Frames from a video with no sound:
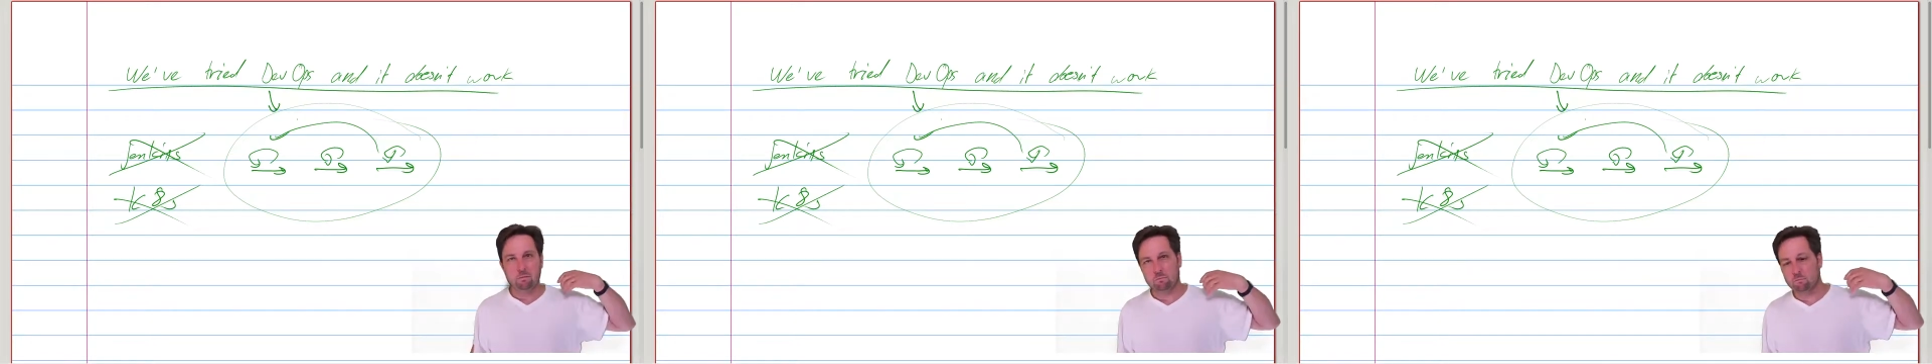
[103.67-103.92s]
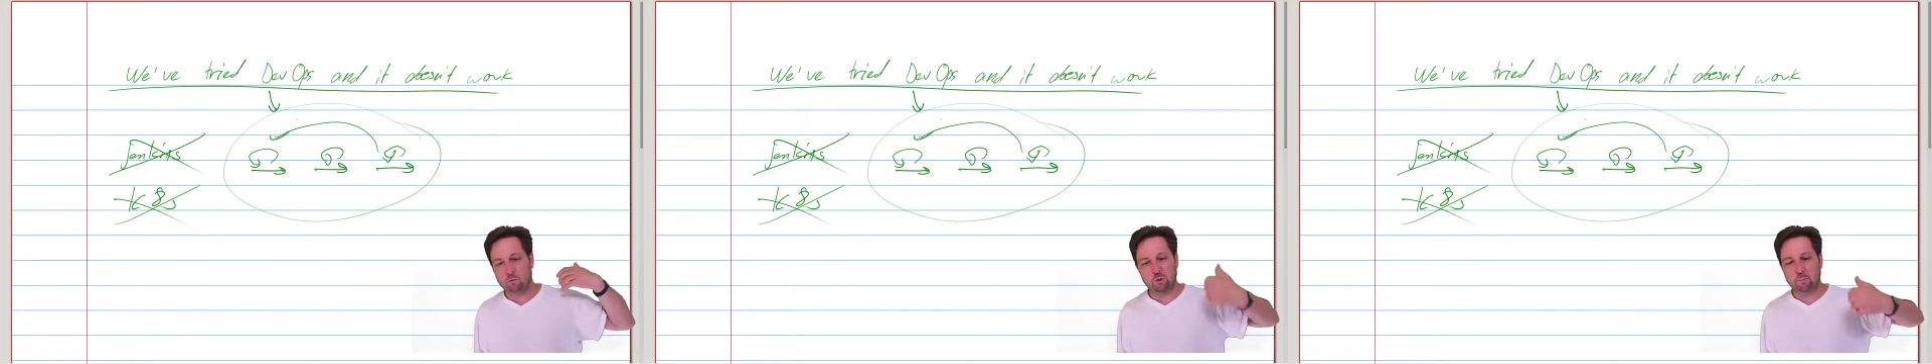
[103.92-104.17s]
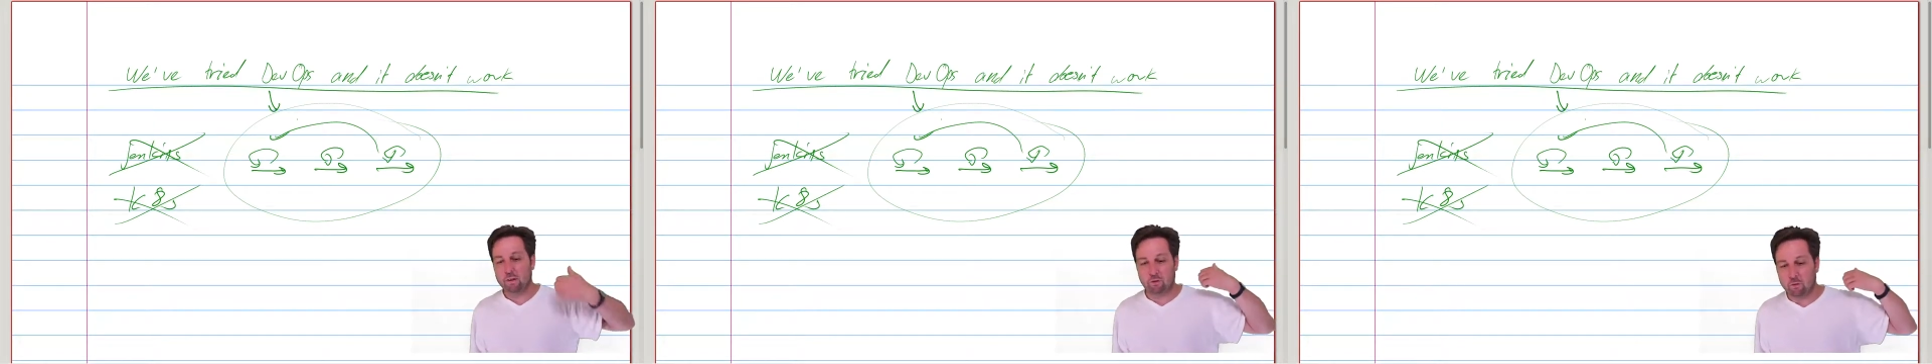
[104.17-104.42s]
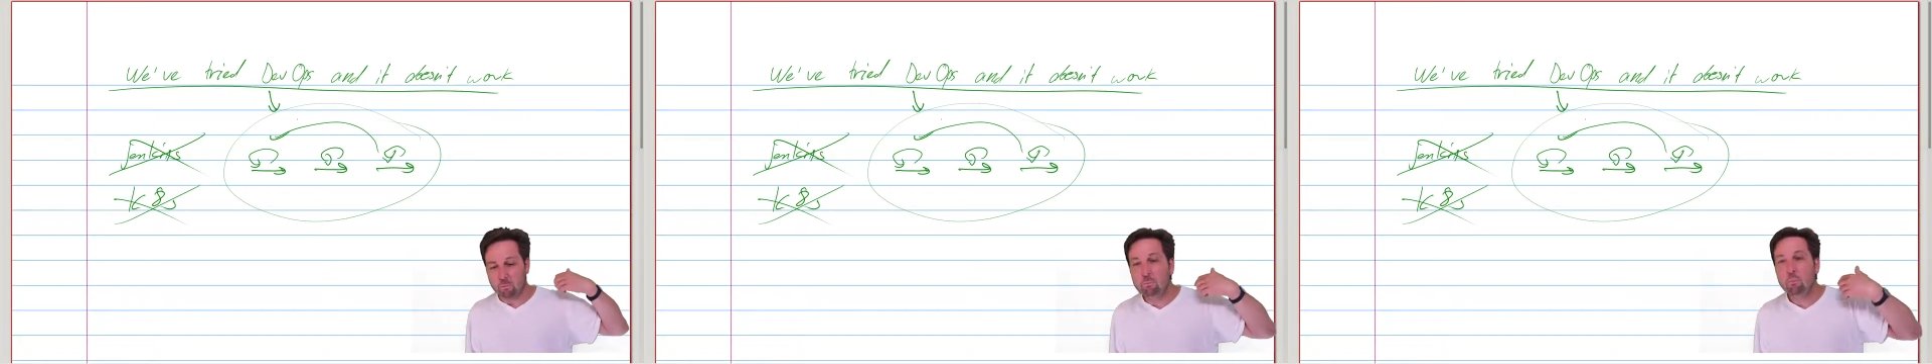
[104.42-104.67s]
which means
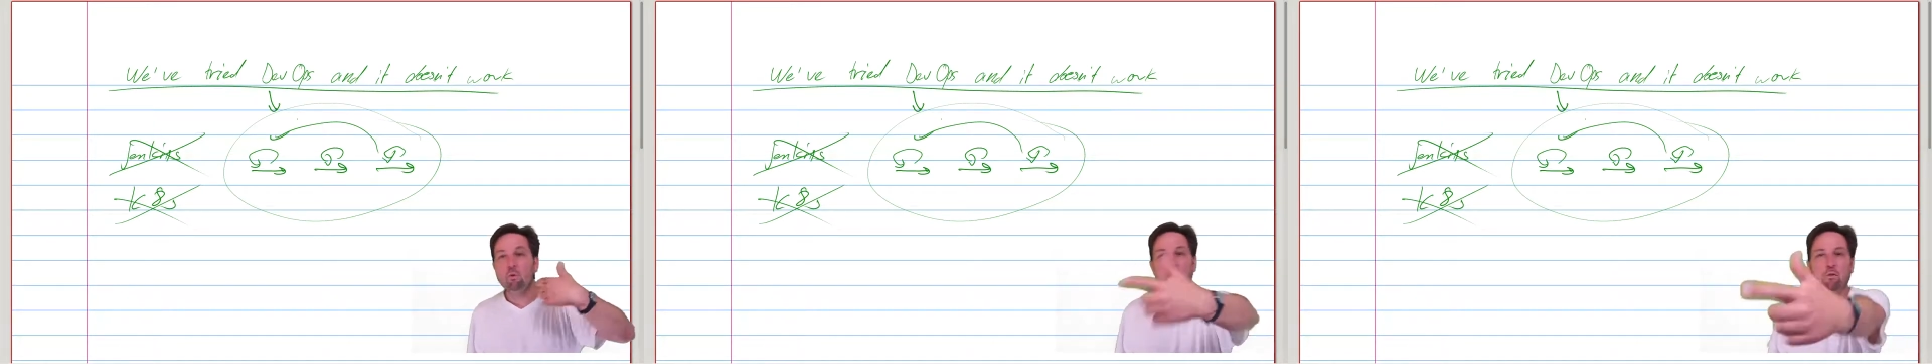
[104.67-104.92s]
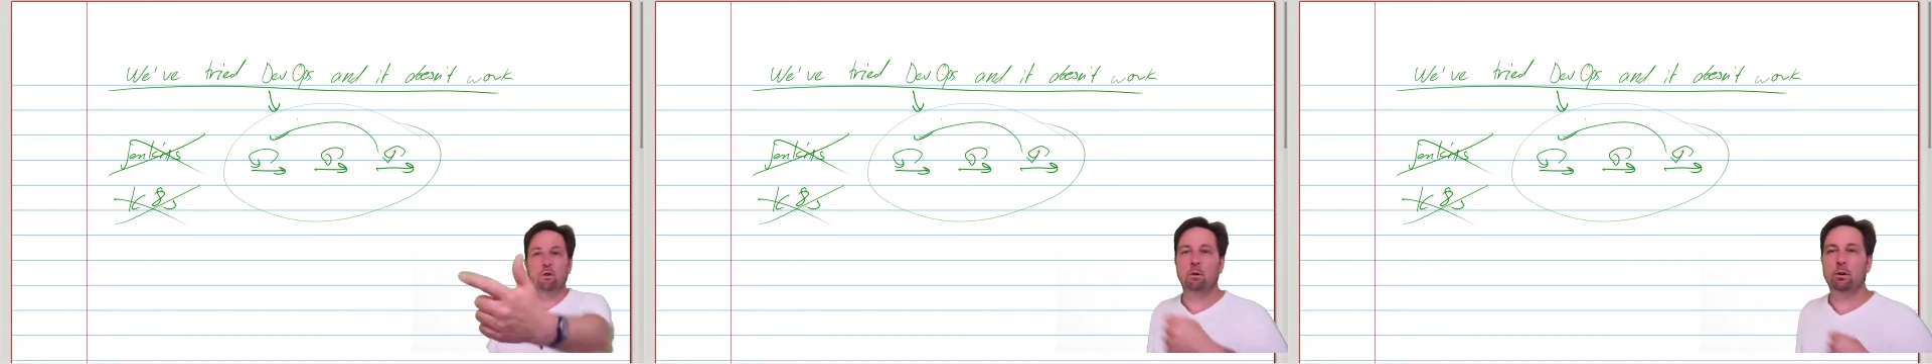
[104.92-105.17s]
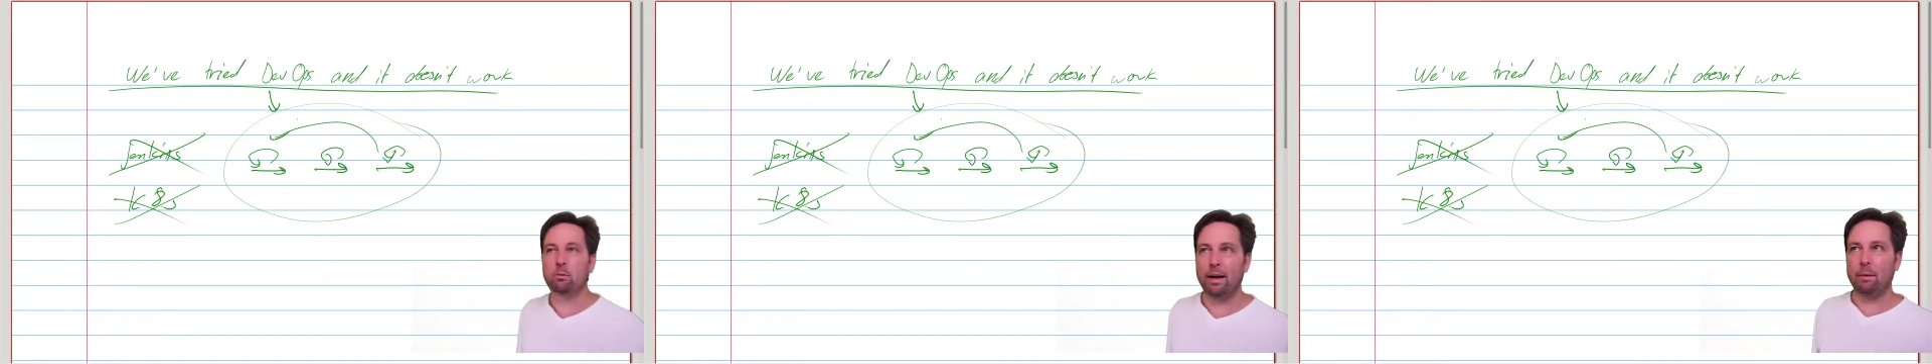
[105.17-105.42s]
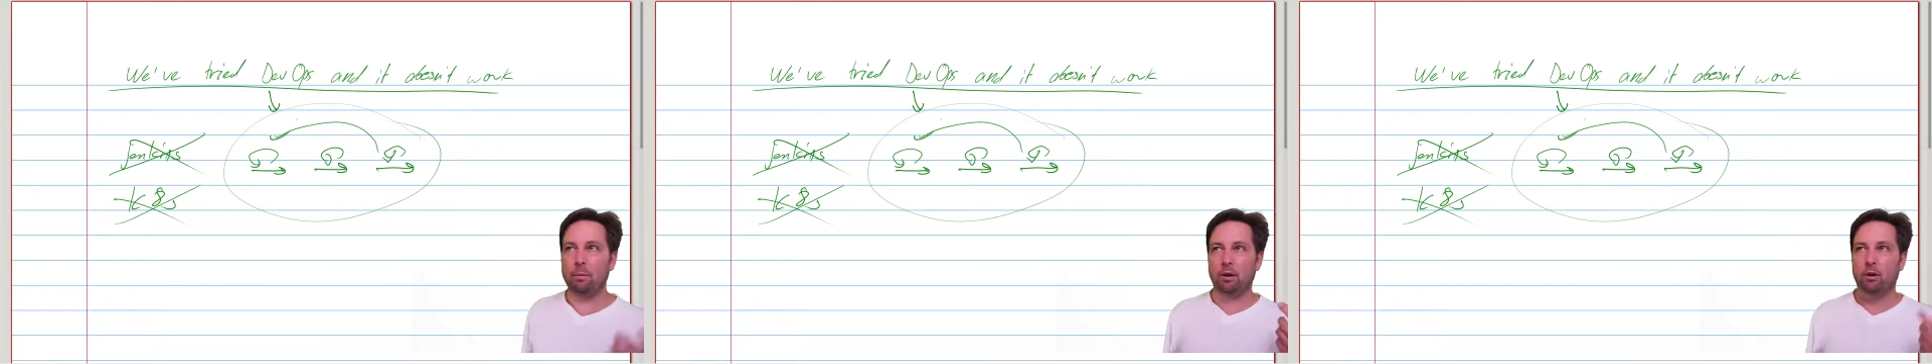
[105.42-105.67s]
moving forward quickly,
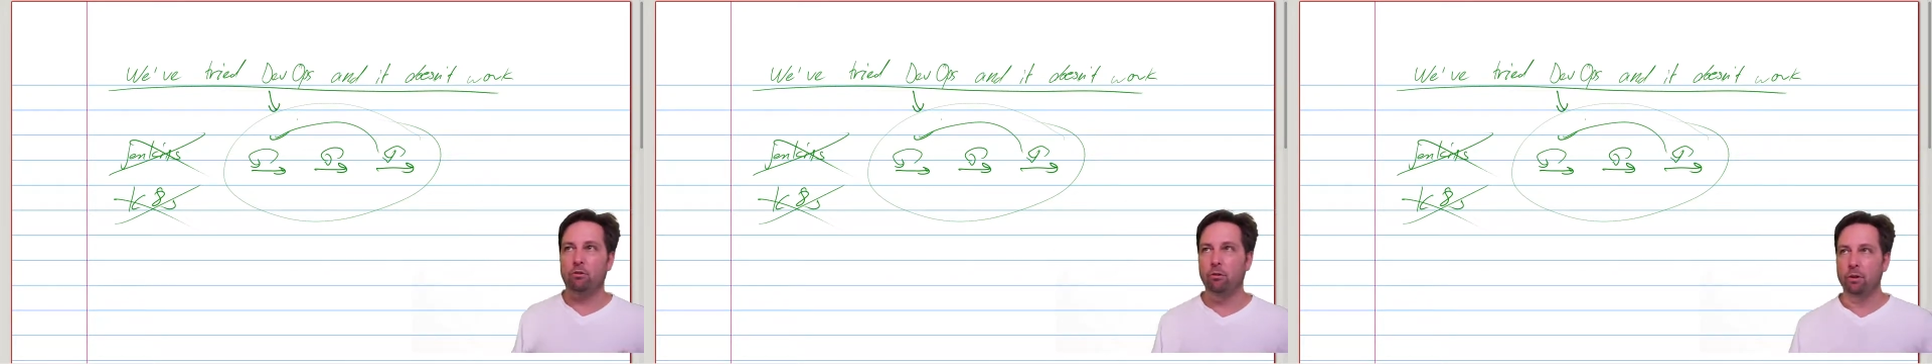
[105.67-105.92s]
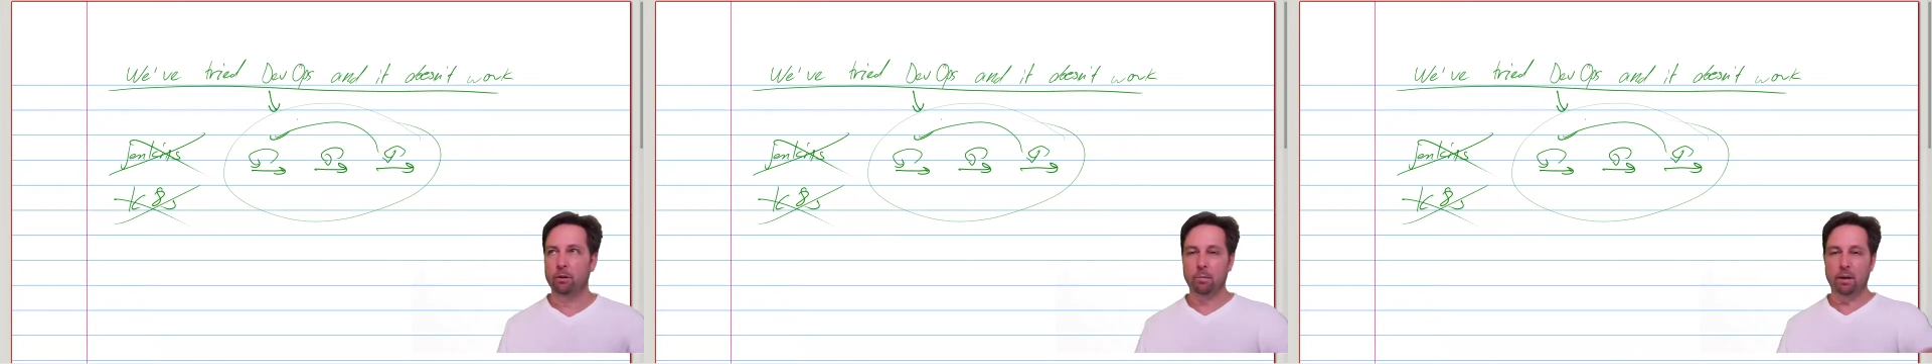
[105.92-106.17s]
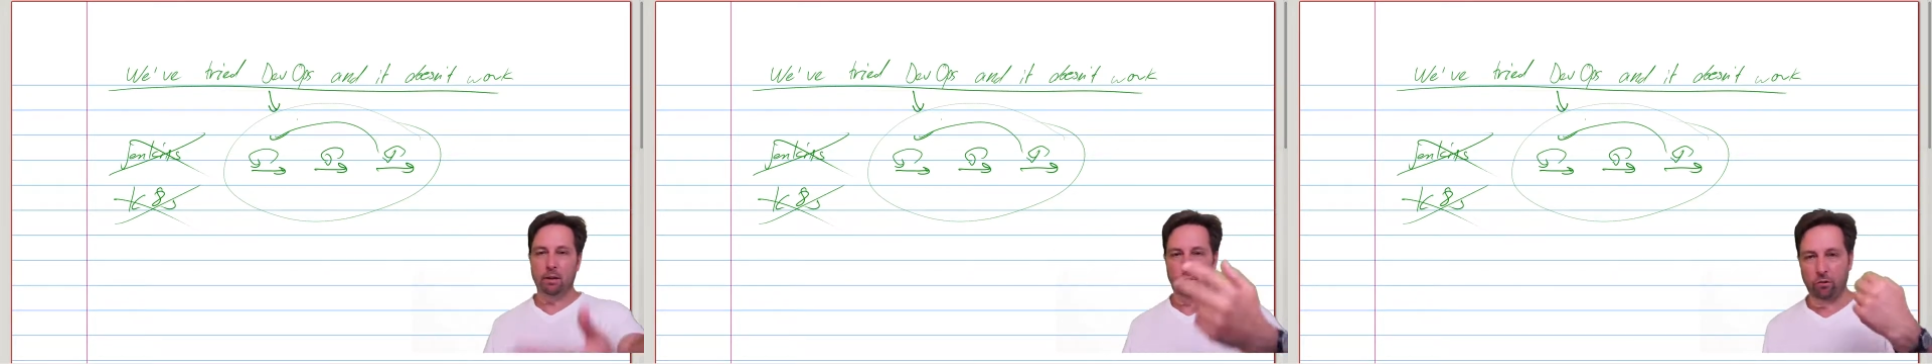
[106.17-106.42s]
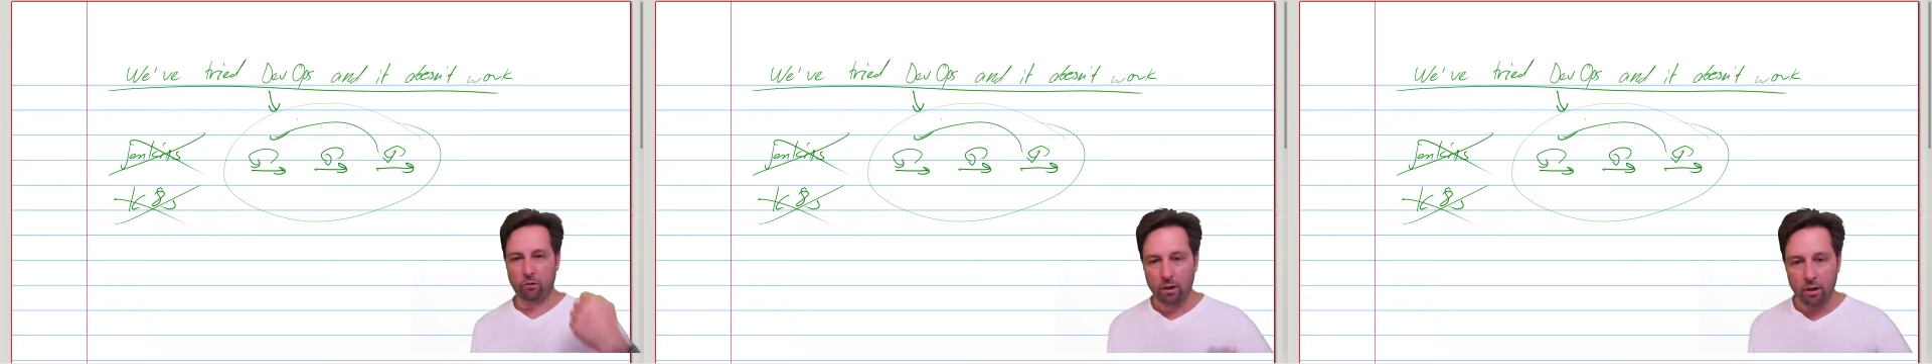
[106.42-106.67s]
but also it means